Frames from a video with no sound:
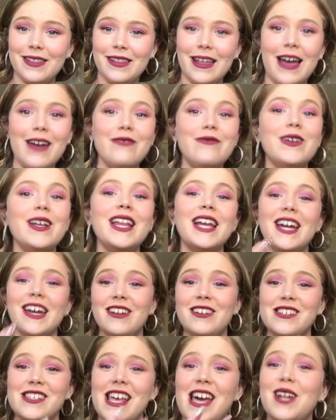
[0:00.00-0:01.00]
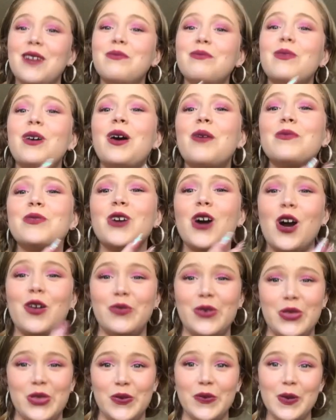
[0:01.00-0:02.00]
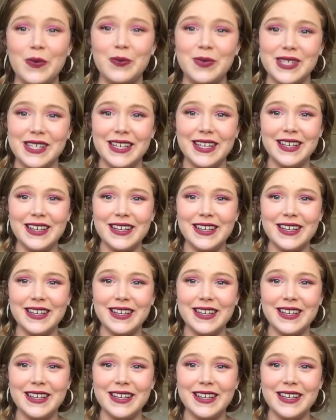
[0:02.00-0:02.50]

I feel like I just had a mom talk with you, Ipsy.